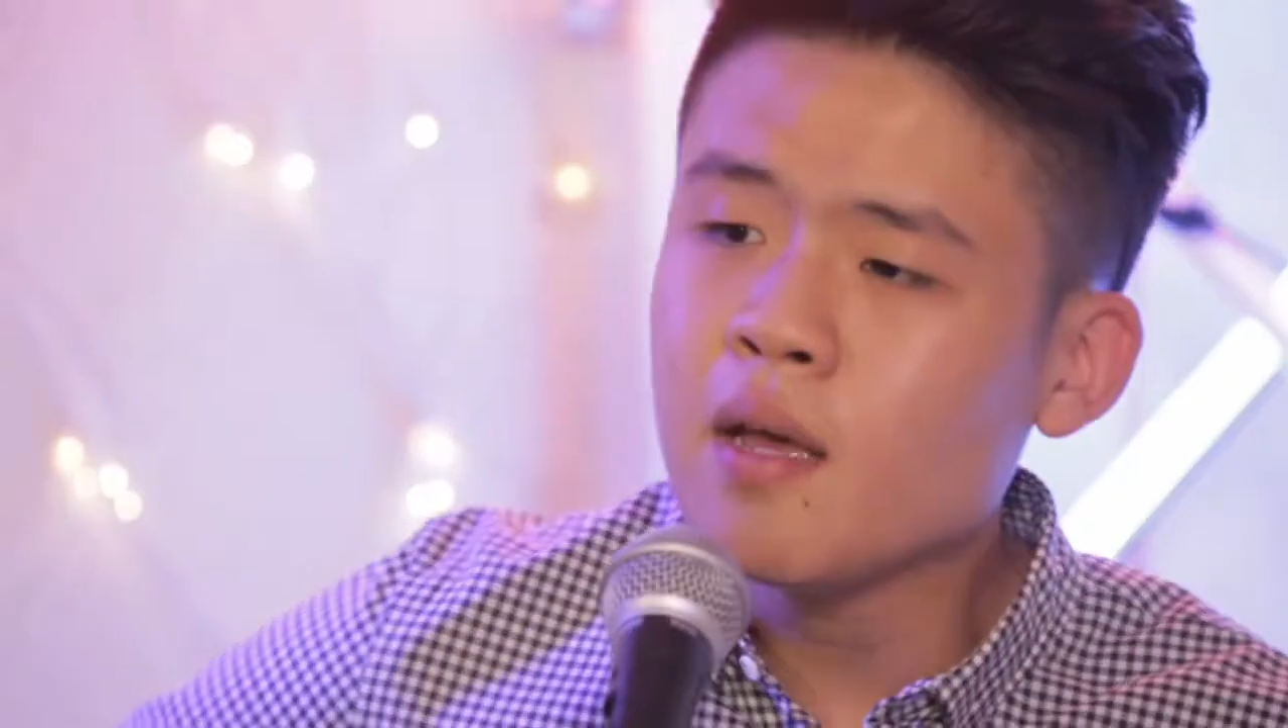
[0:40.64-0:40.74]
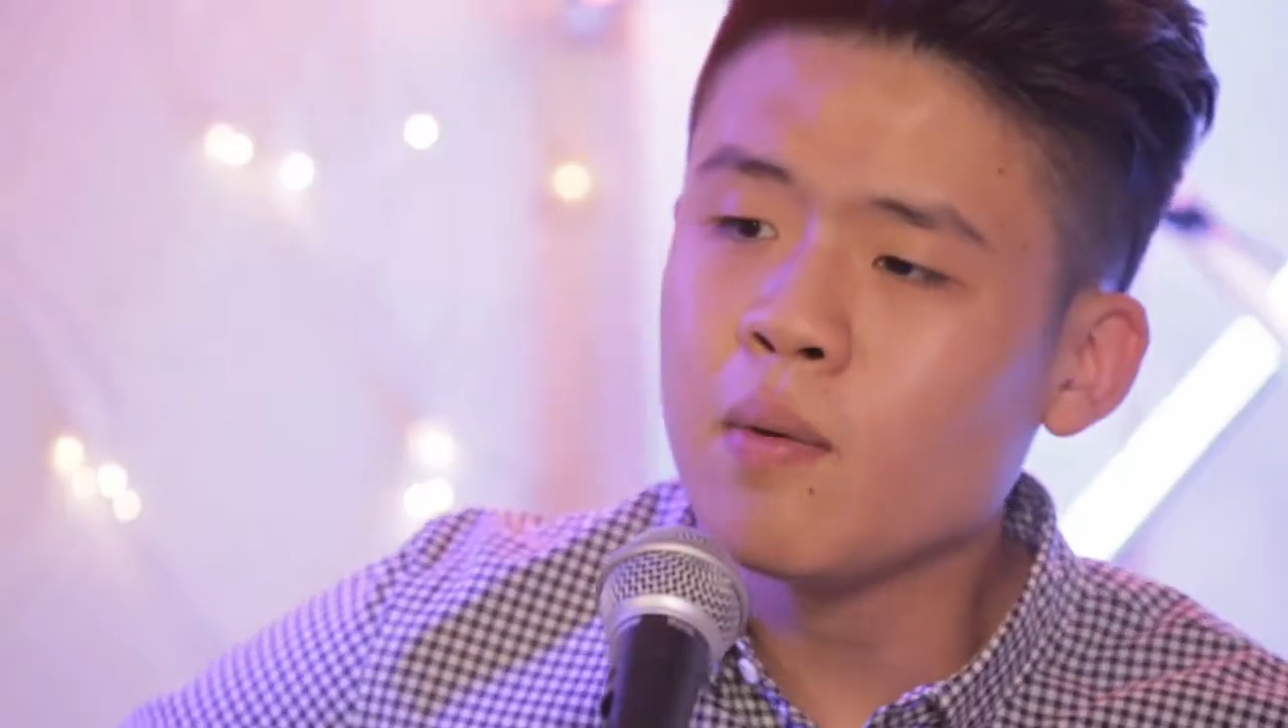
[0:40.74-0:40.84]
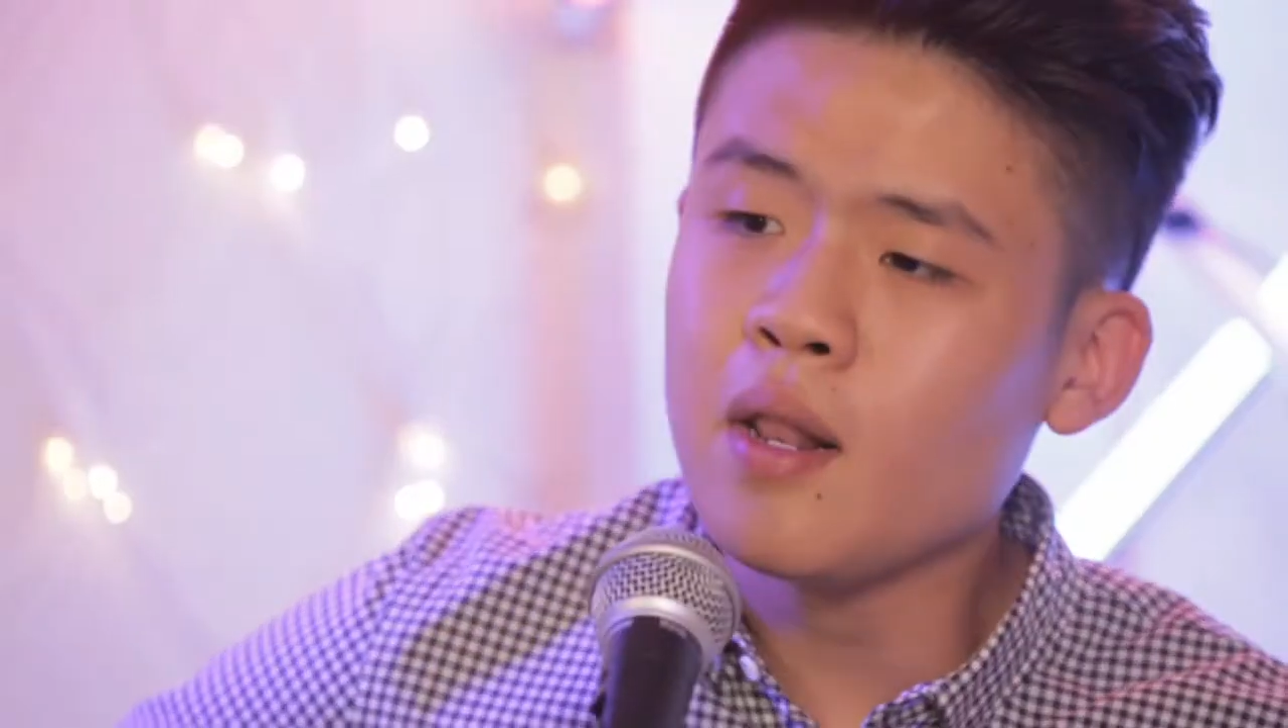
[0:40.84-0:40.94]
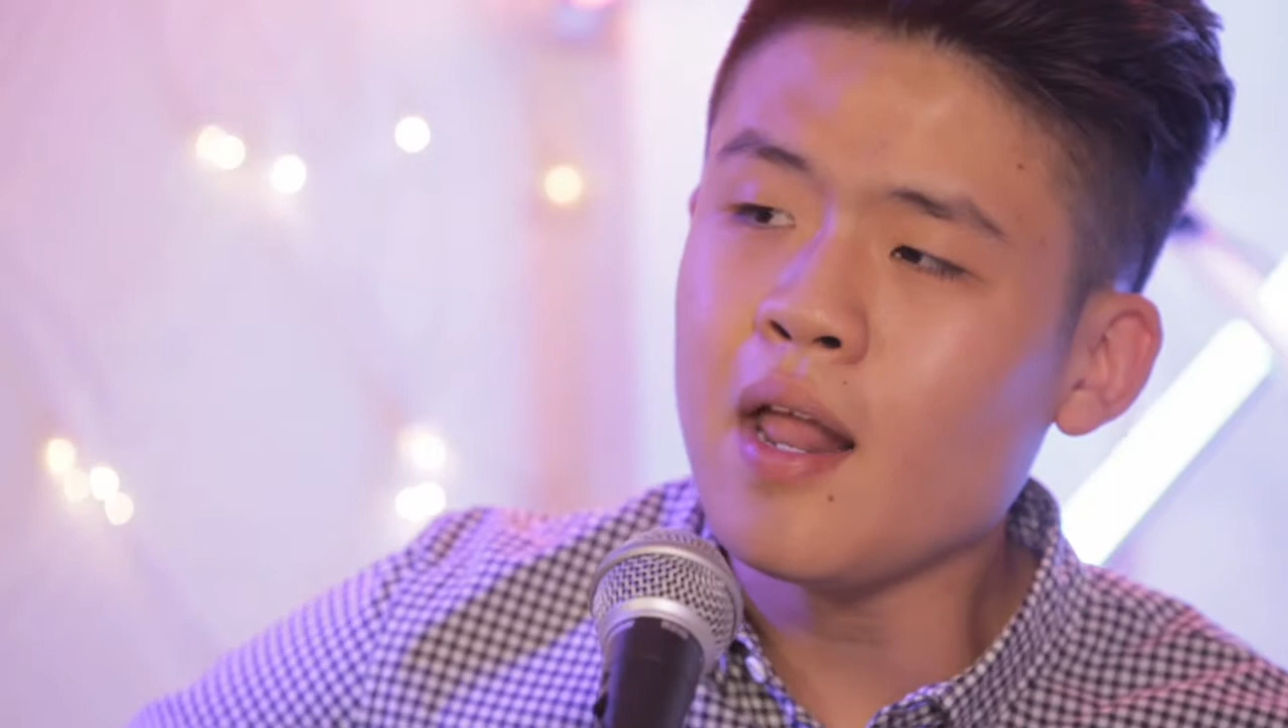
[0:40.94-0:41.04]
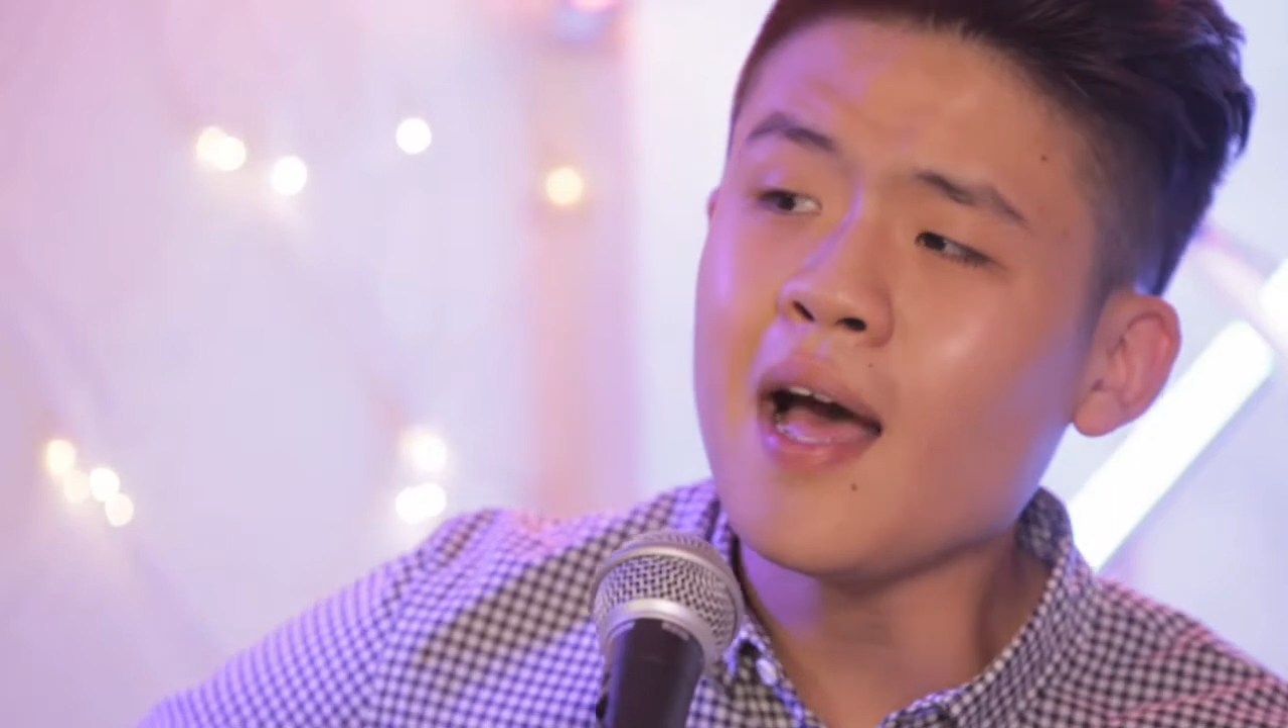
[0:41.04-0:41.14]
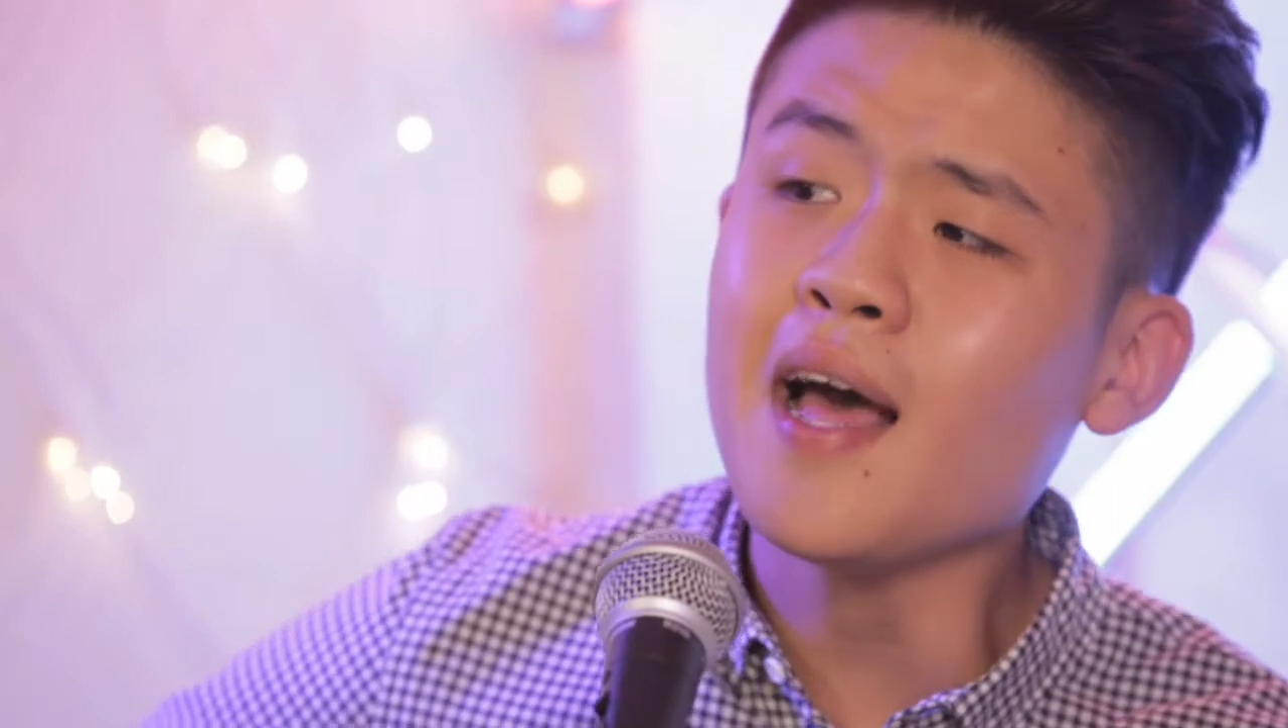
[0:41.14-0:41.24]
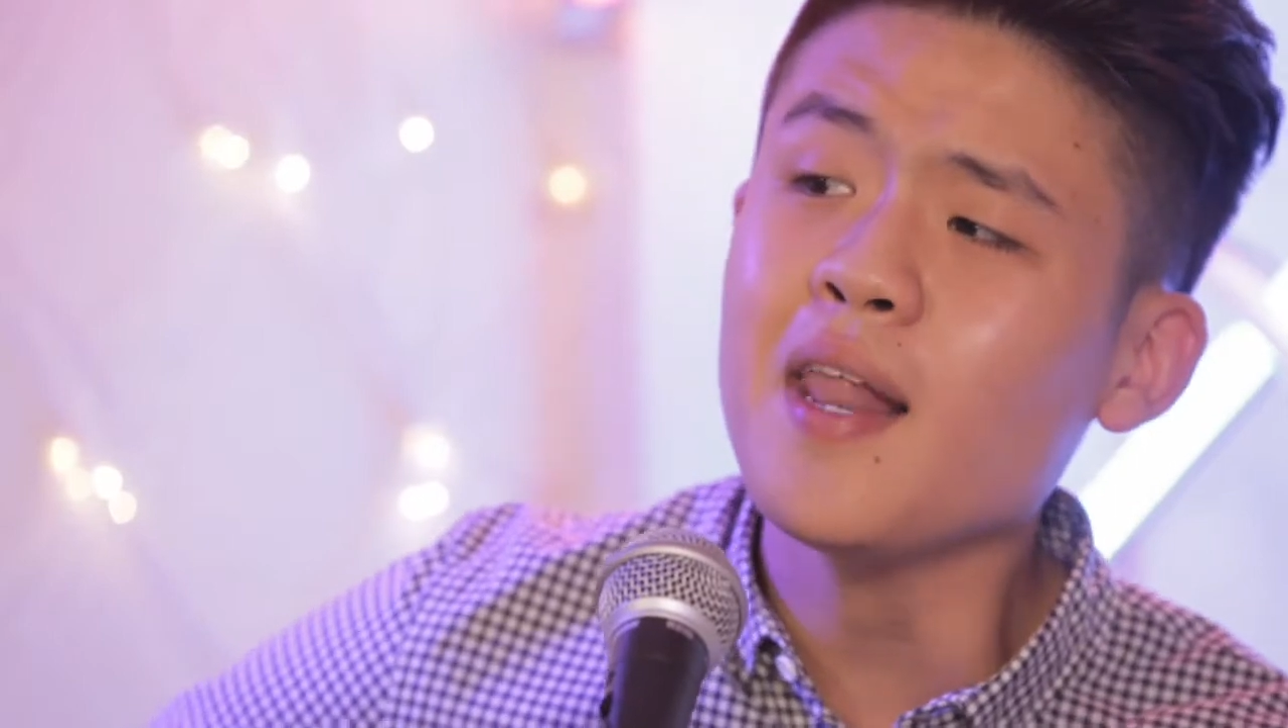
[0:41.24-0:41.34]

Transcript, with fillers: Well, I